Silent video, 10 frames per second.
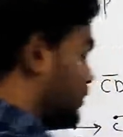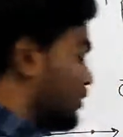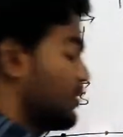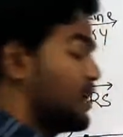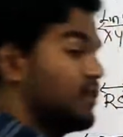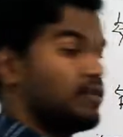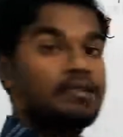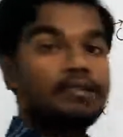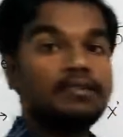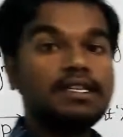Then
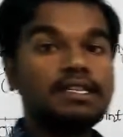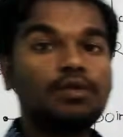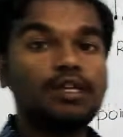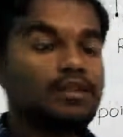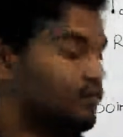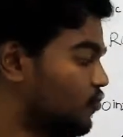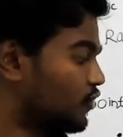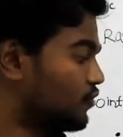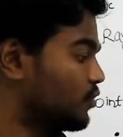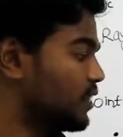this one,
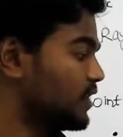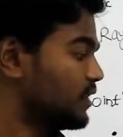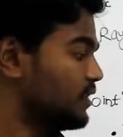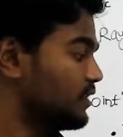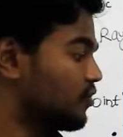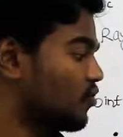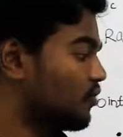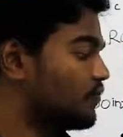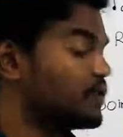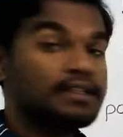fourth one is
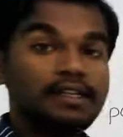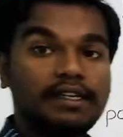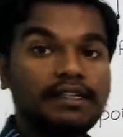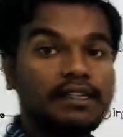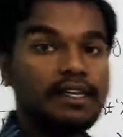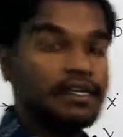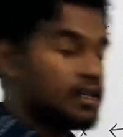obviously it is a